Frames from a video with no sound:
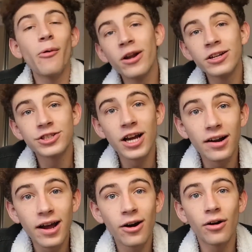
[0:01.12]
I want to
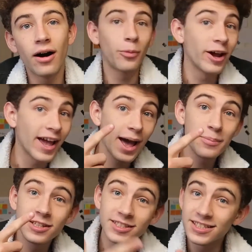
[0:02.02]
shout out my boy
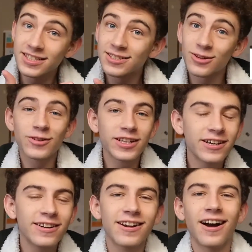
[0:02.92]
Happy Z's over
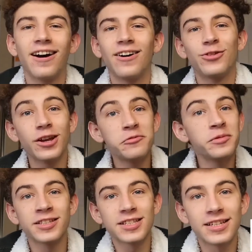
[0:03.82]
here for giving
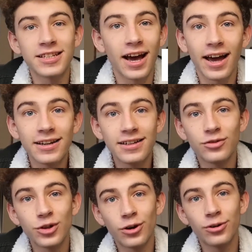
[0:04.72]
me this idea. I didn't
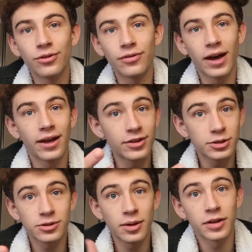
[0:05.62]
even know that
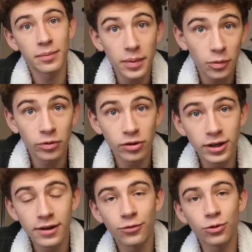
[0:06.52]
this was something that people were
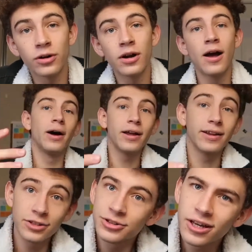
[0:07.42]
looking for, but
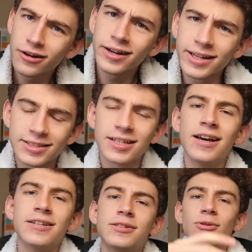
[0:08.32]
it turns out it is.
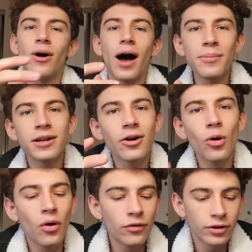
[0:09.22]
So I'm gonna
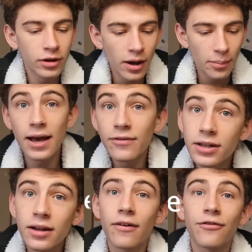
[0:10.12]
go over
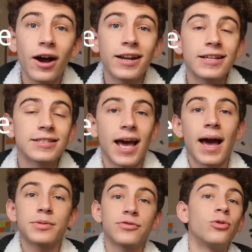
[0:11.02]
7 finance
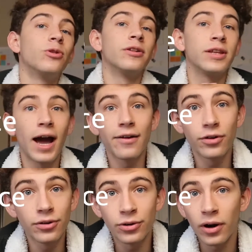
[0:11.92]
apps for the
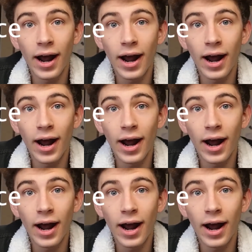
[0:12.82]
iPhone or